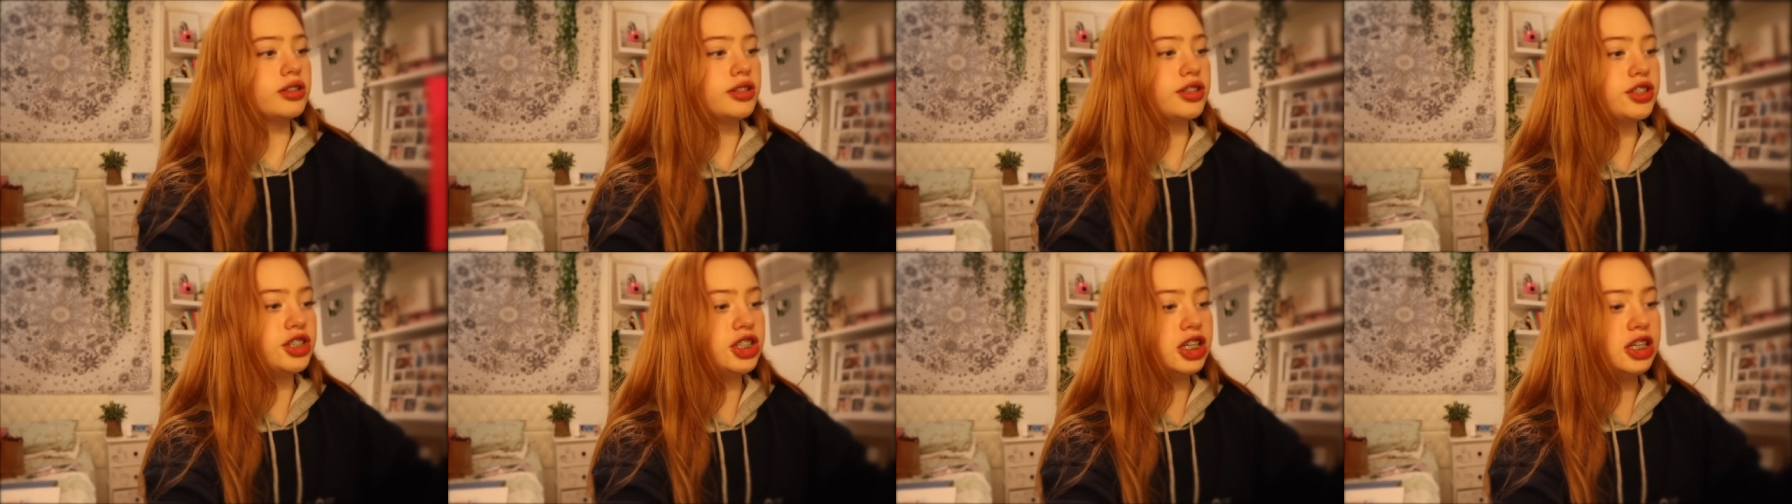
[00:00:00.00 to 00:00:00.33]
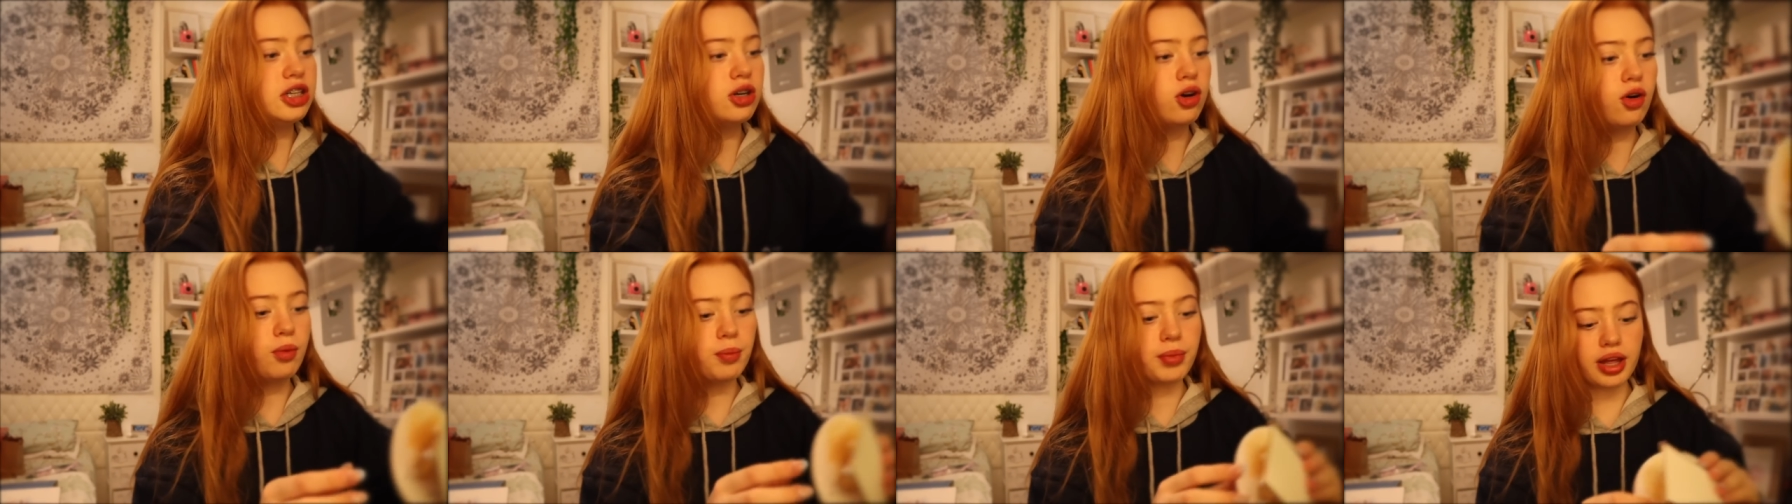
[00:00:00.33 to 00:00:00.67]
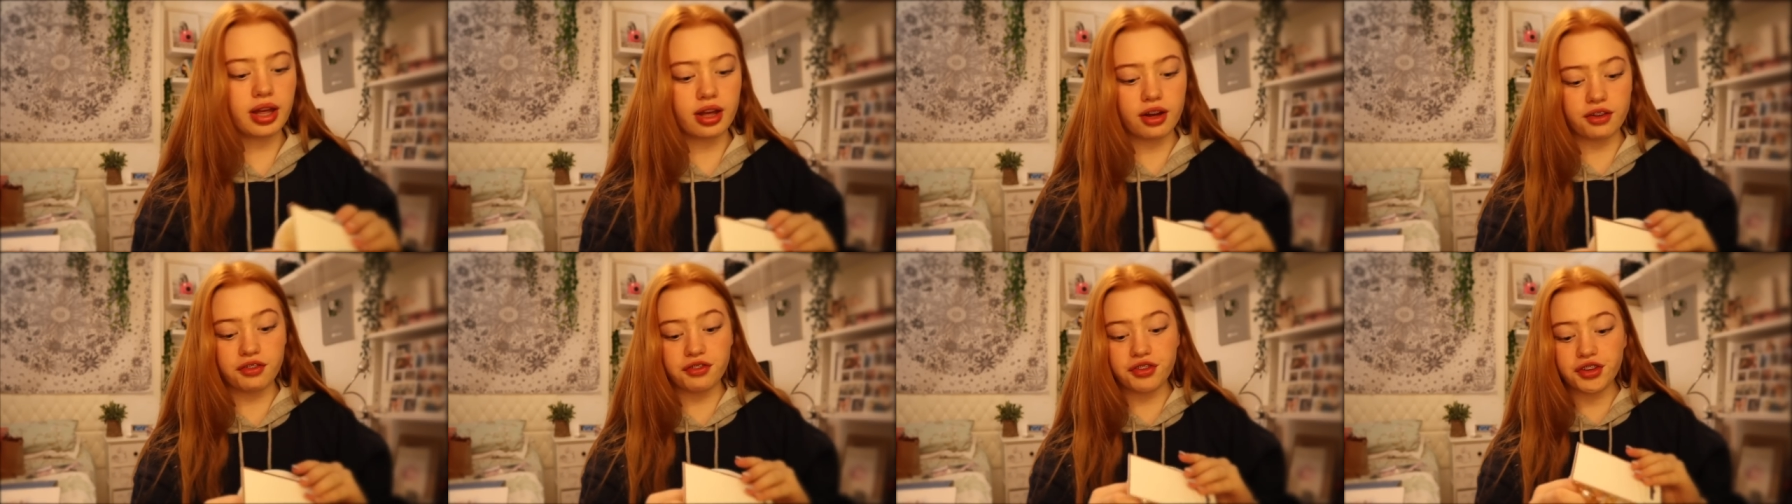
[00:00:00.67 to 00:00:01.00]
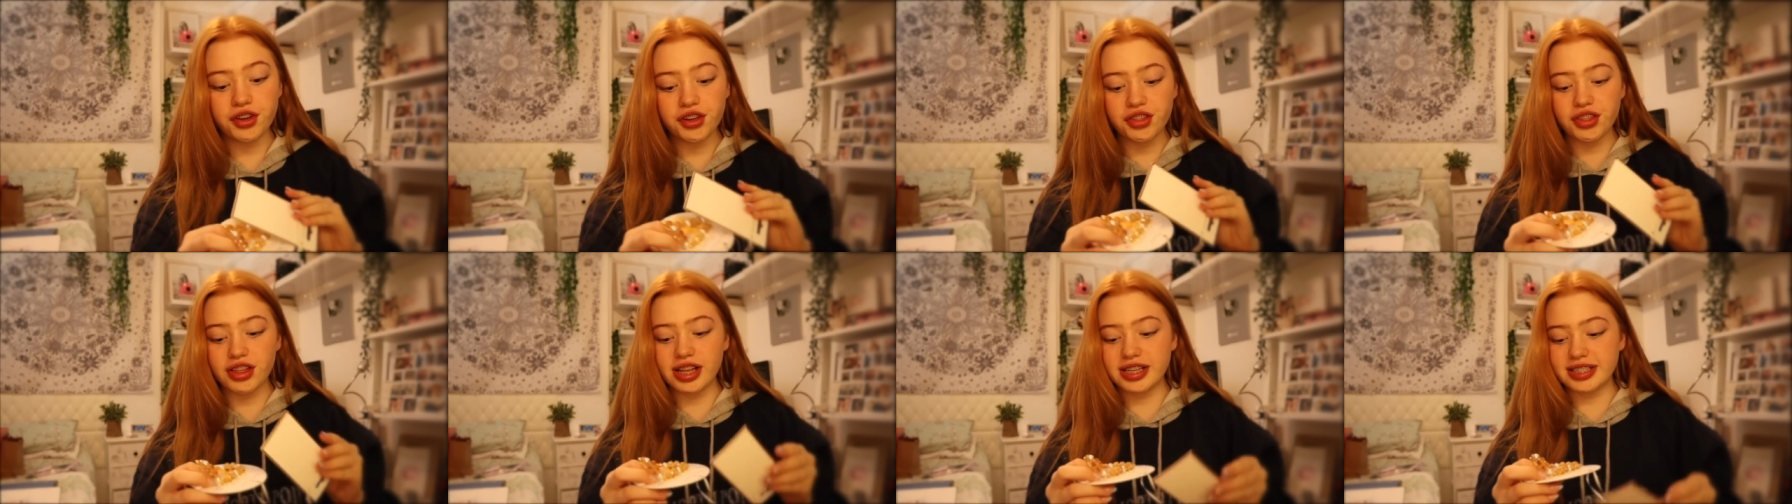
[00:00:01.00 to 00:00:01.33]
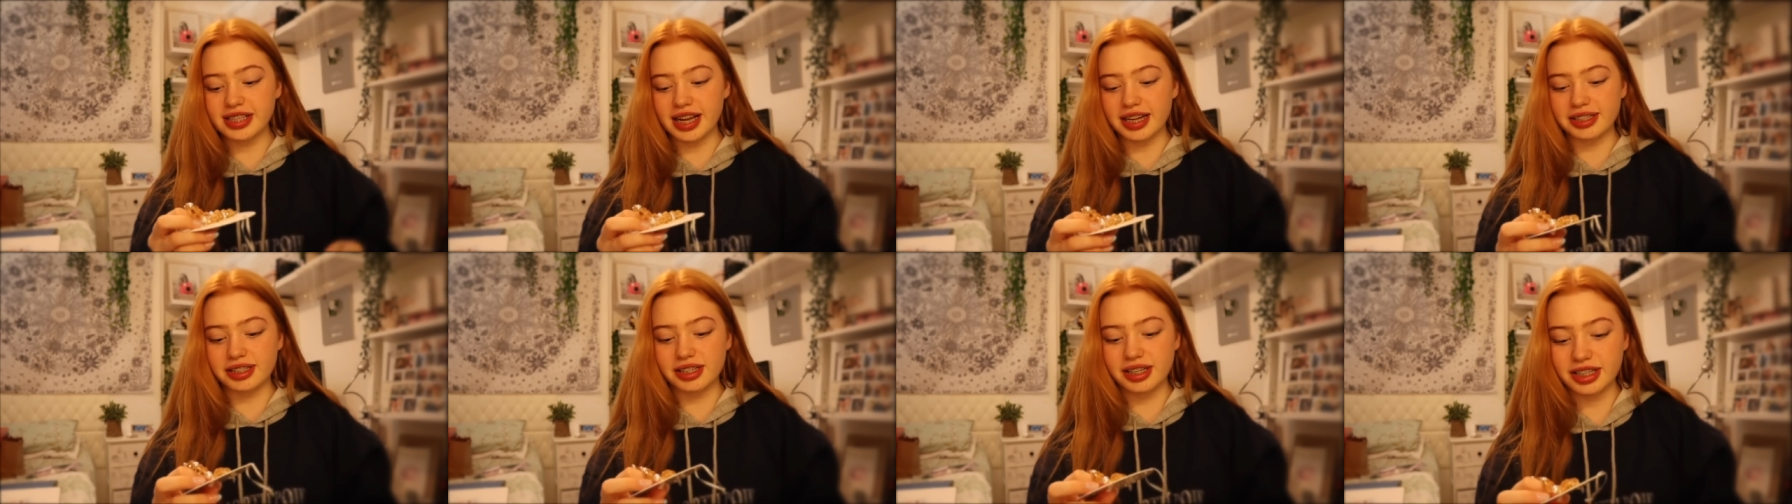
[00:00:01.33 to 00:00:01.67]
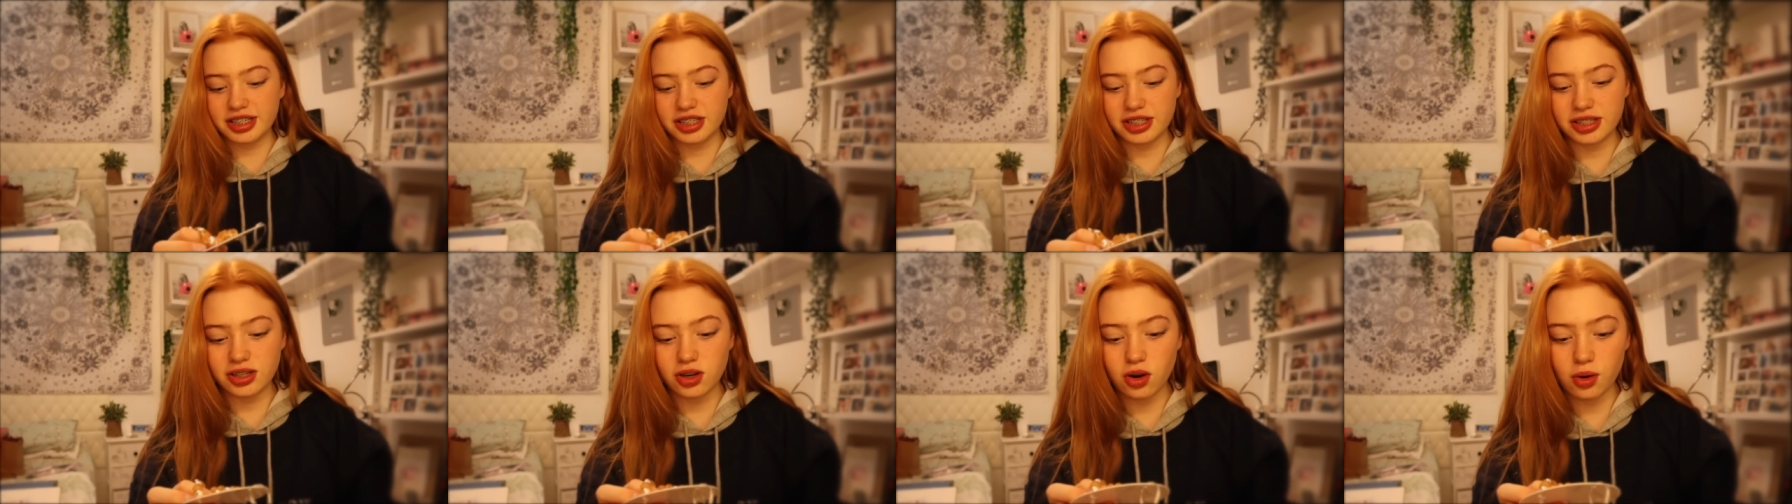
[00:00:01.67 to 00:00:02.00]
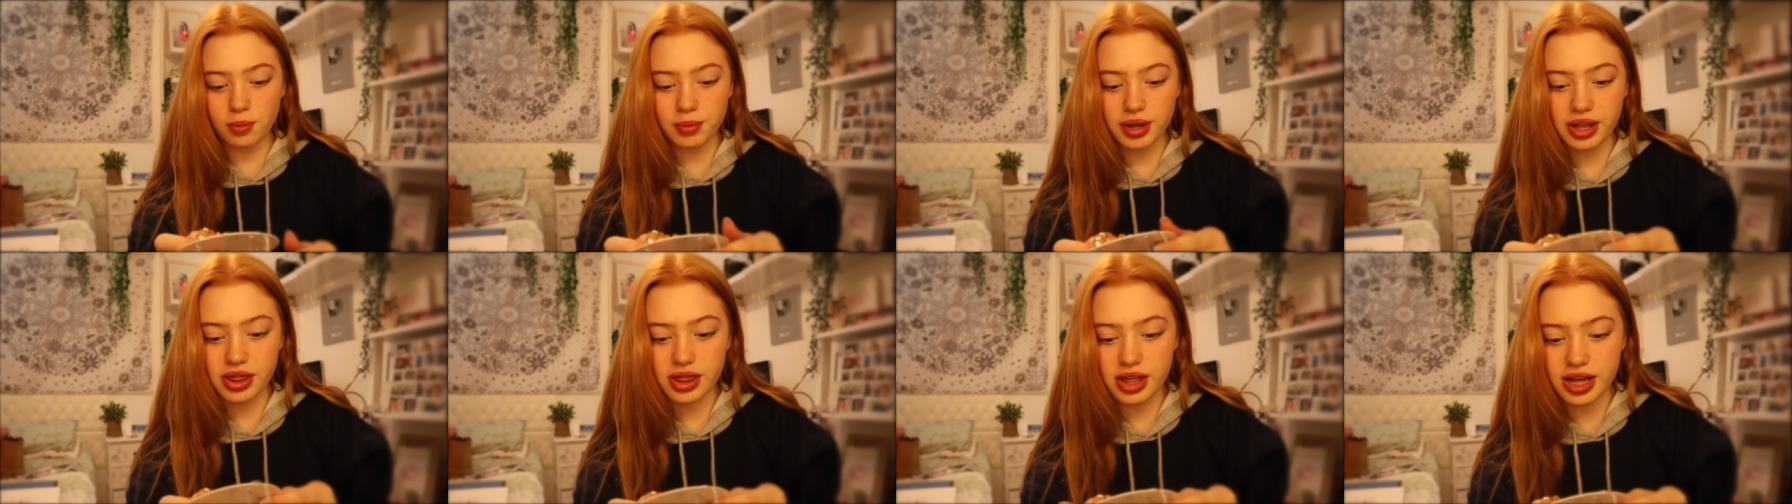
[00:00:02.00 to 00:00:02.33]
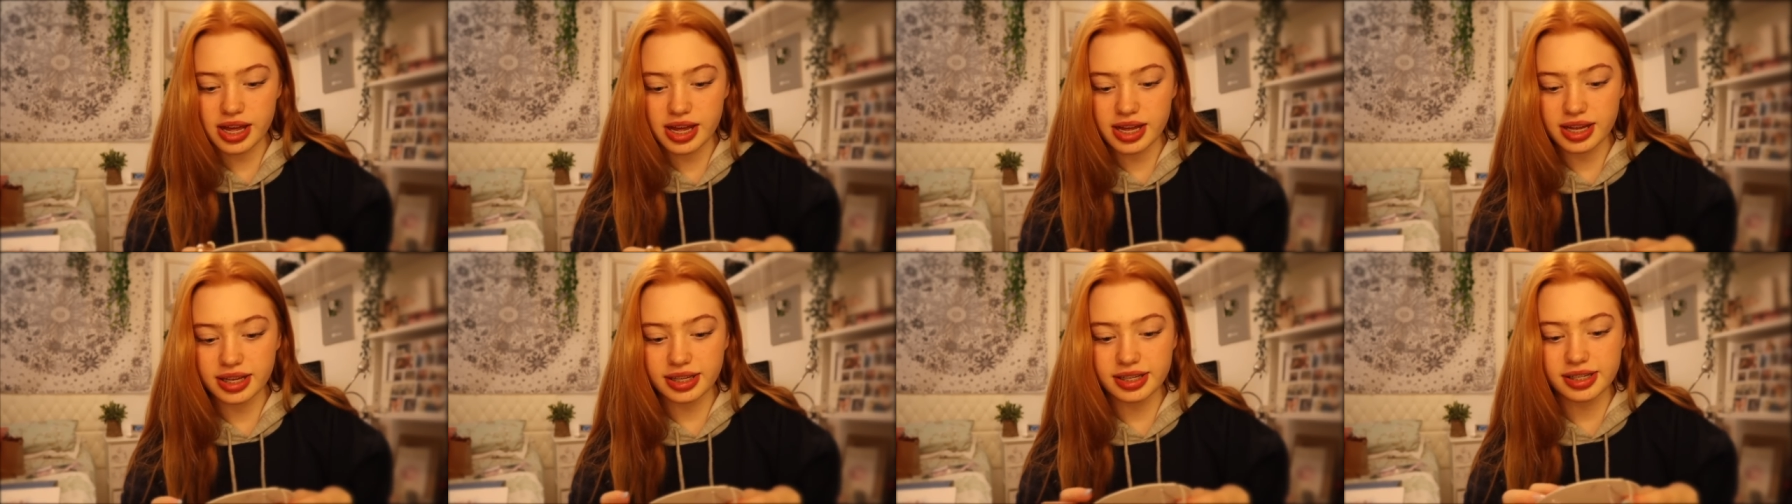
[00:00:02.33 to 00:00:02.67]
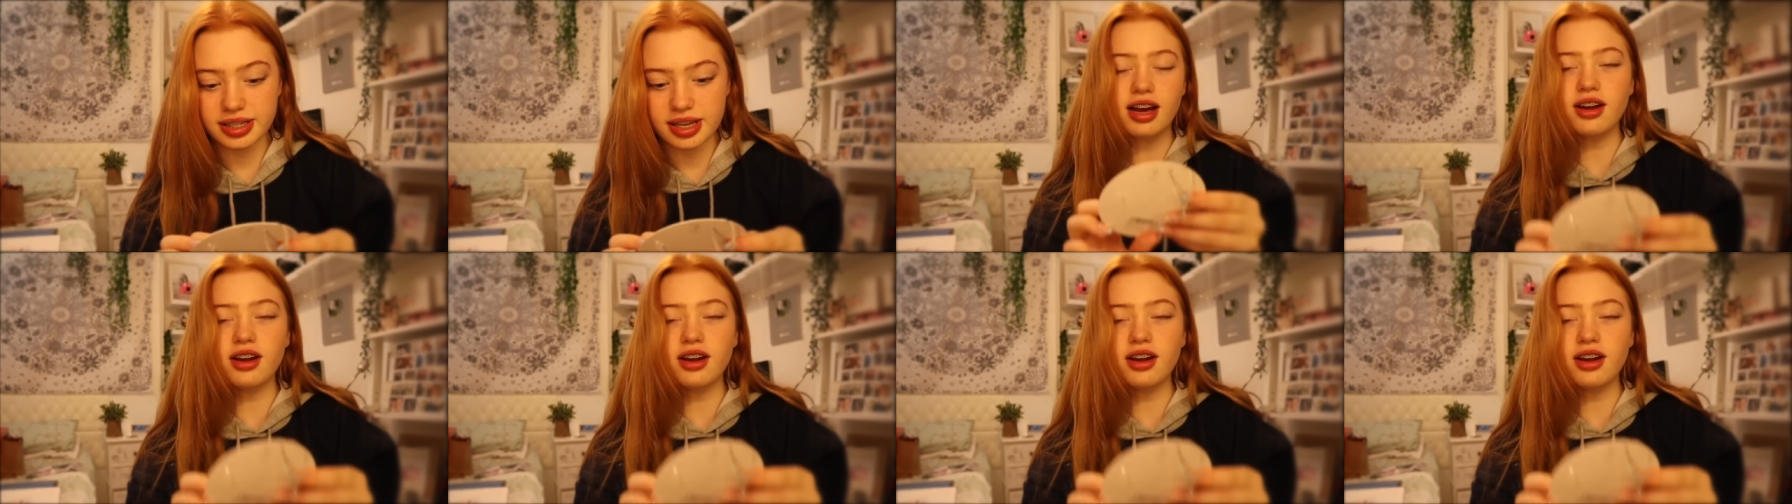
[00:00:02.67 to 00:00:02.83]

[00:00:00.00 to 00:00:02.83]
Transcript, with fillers: She got me a few things, actually. She got me this.